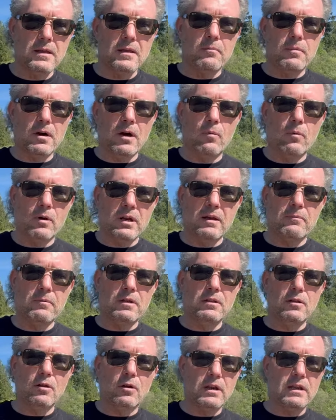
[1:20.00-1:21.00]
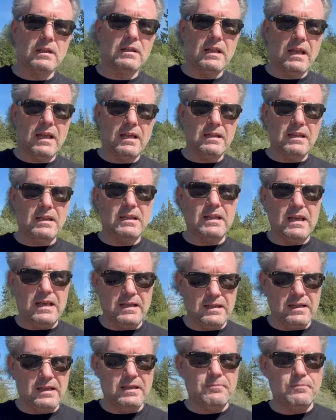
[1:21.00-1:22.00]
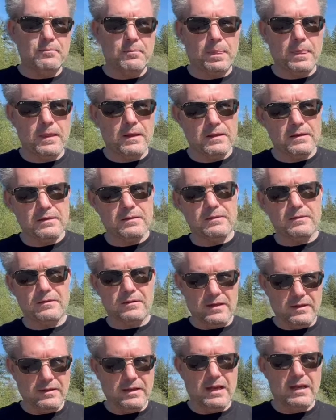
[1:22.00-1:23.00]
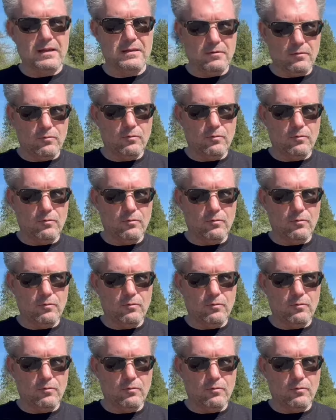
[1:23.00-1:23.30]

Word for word: But what I've been learning lately, lately, get that?